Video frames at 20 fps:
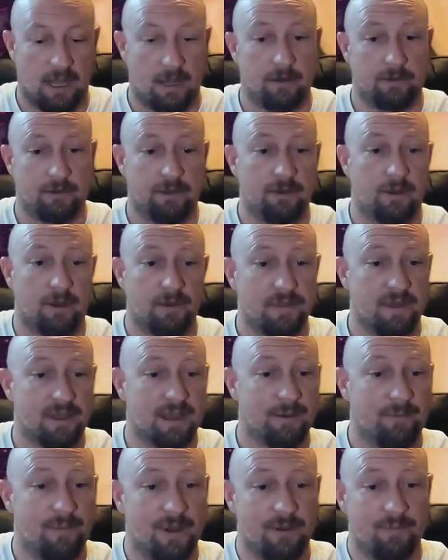I don't know. I
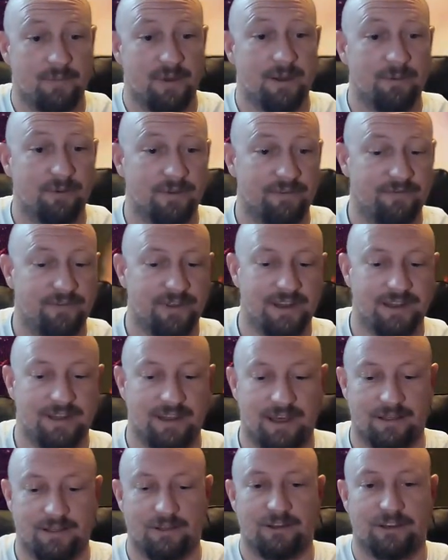think I might be able to fit in
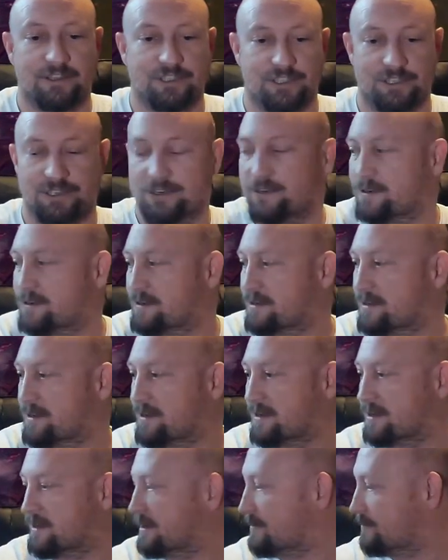that large shirt.
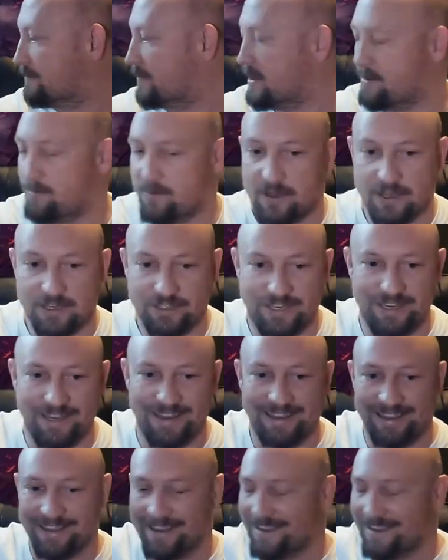Maybe I should.